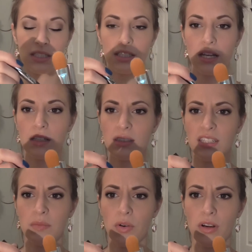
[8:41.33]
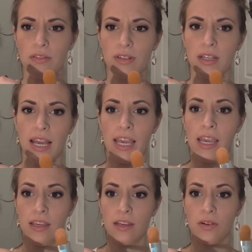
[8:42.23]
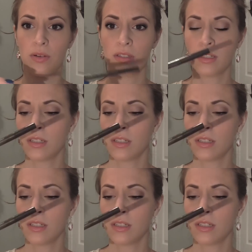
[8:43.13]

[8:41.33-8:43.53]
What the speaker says: It's technically more of a I hate you.